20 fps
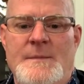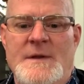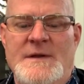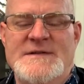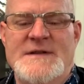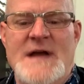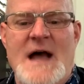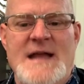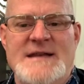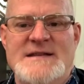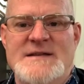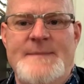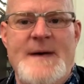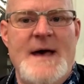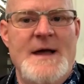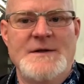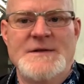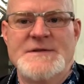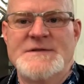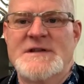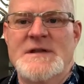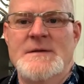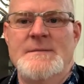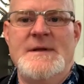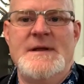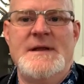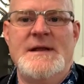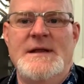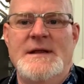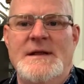the sides of pedals can
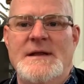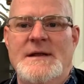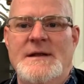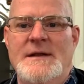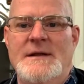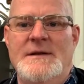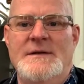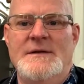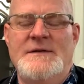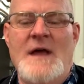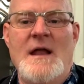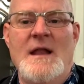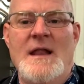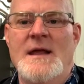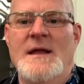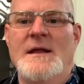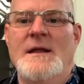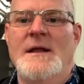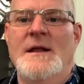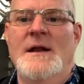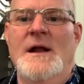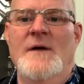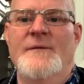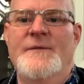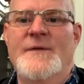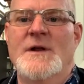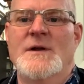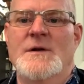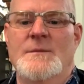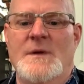be telling, you know,
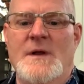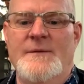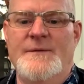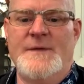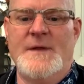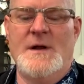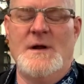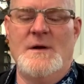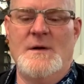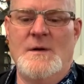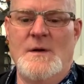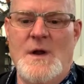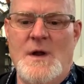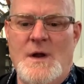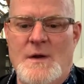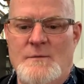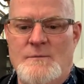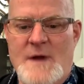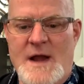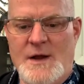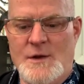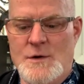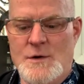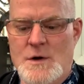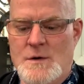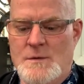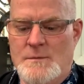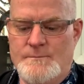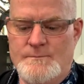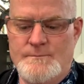if they're if they're
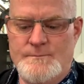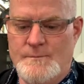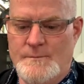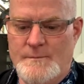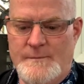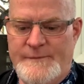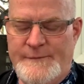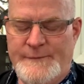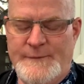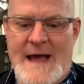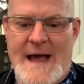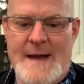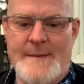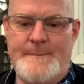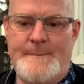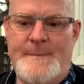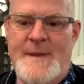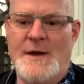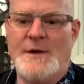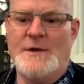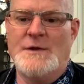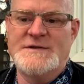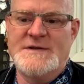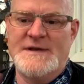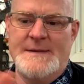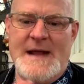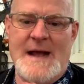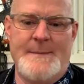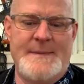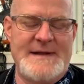regular flat pedals
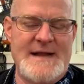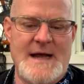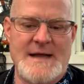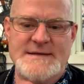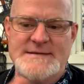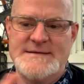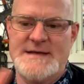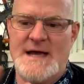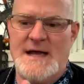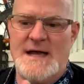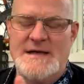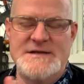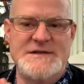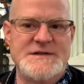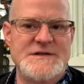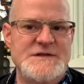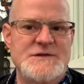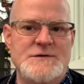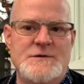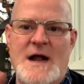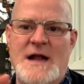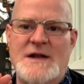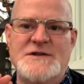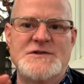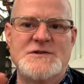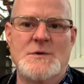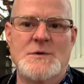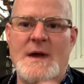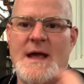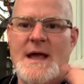and the, the outside is just
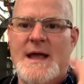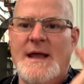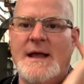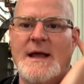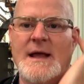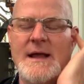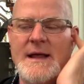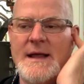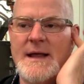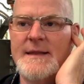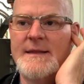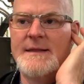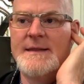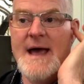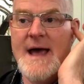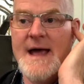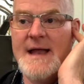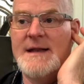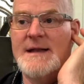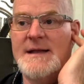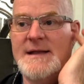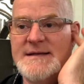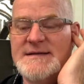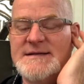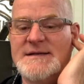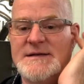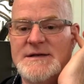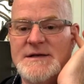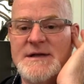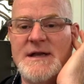scratched away, that
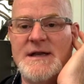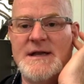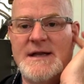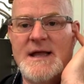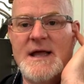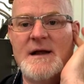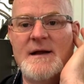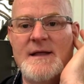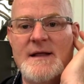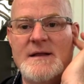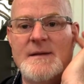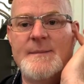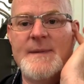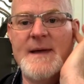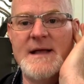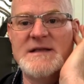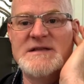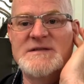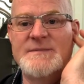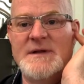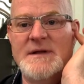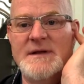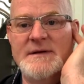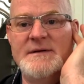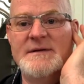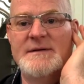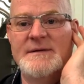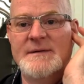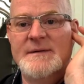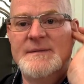is a good indicator that the bike has
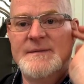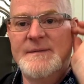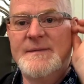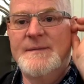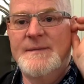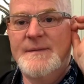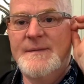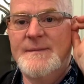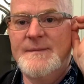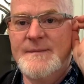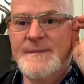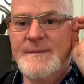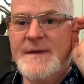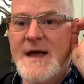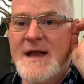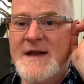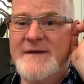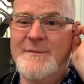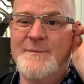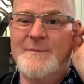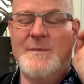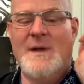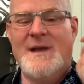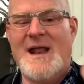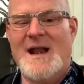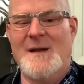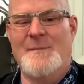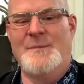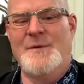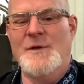been kind of
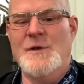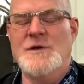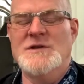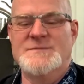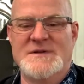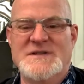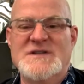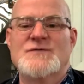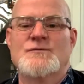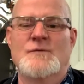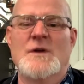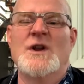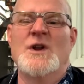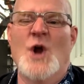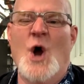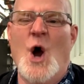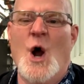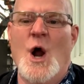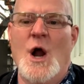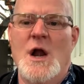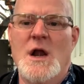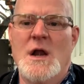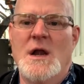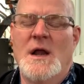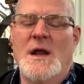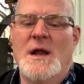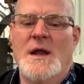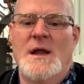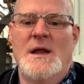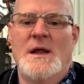not abused but just ridden hard.
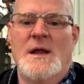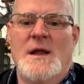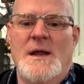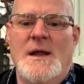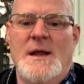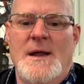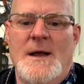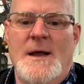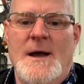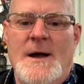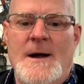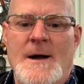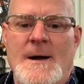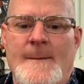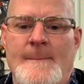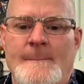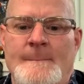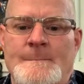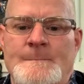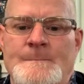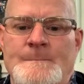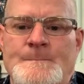Um,